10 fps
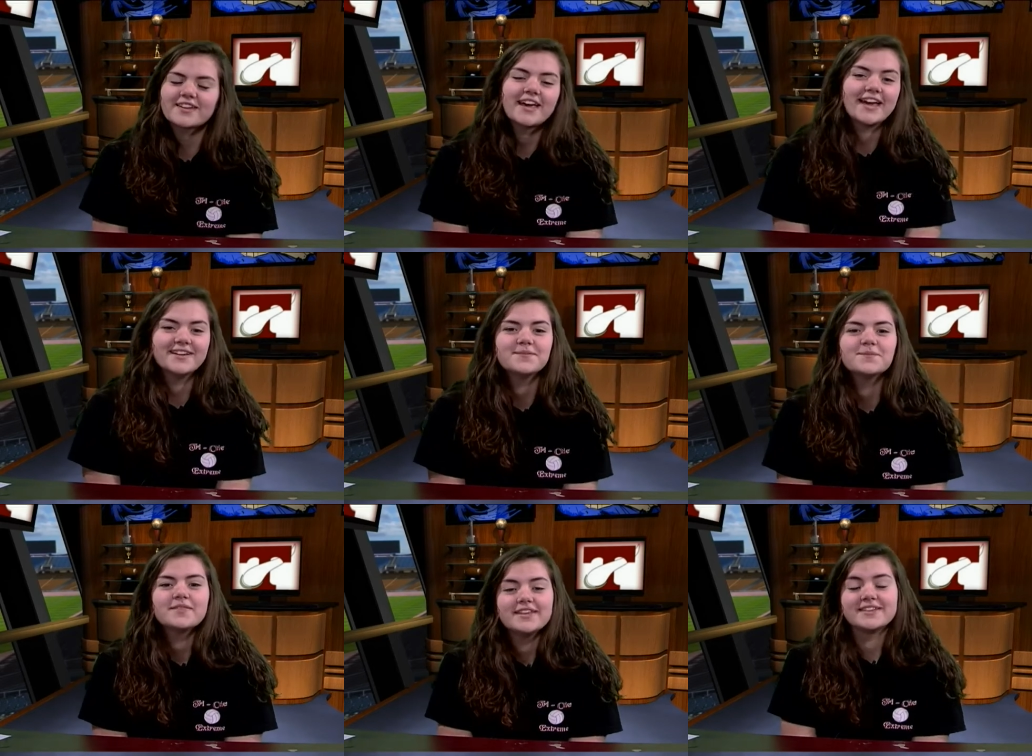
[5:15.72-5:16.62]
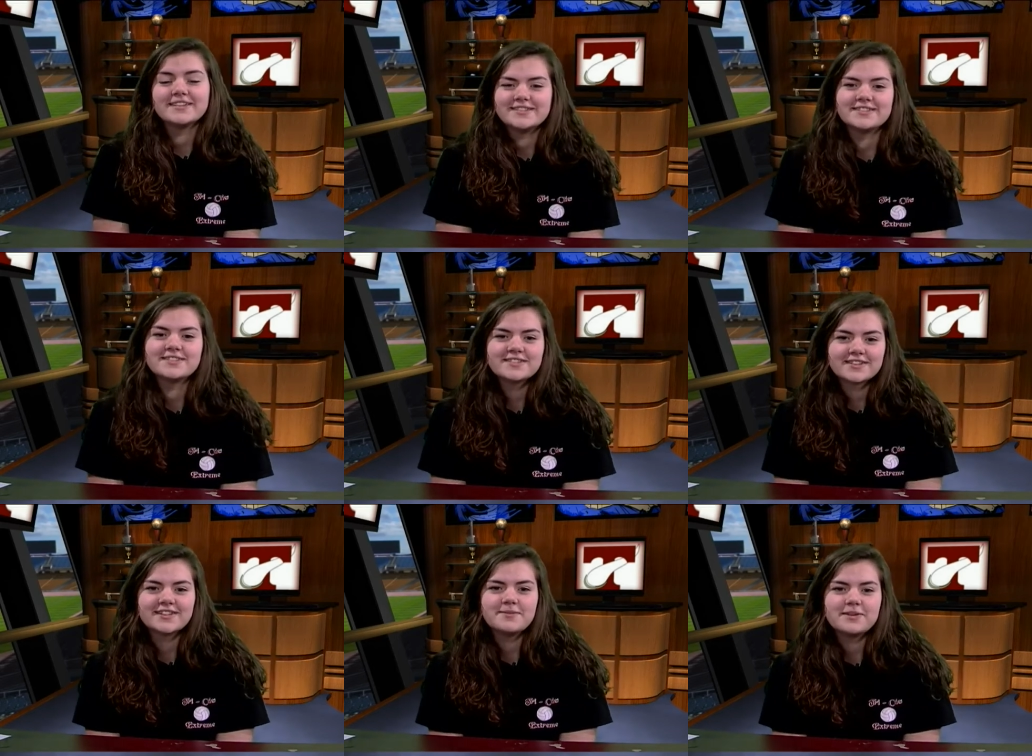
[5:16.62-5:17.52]
Okay. This
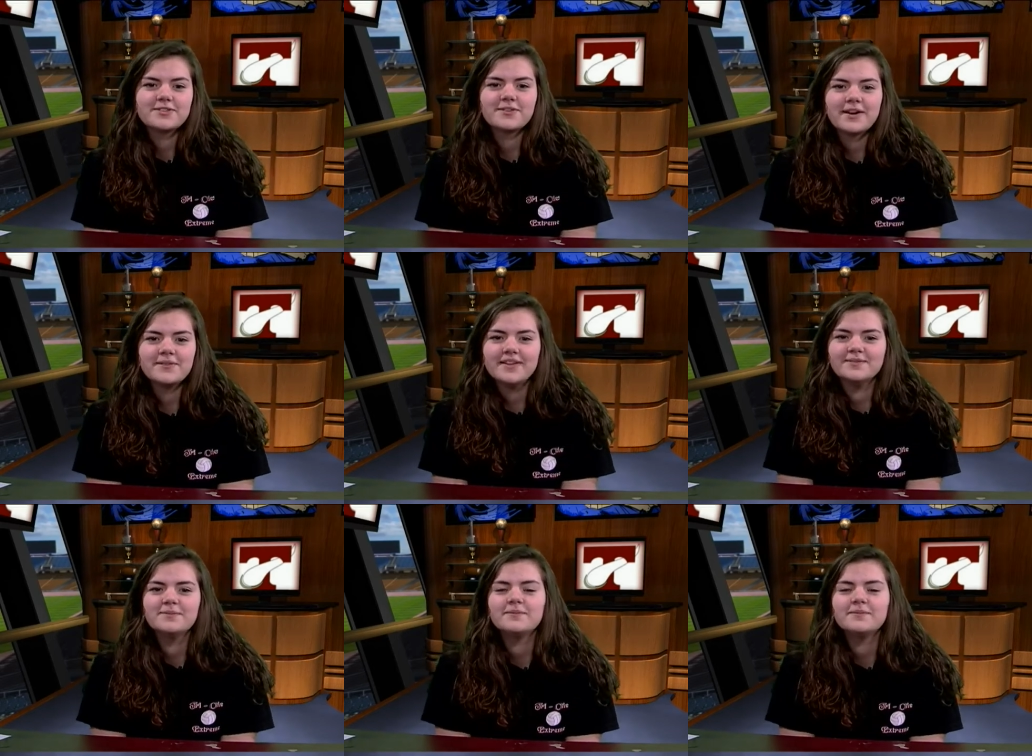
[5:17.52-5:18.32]
is going to be the right one.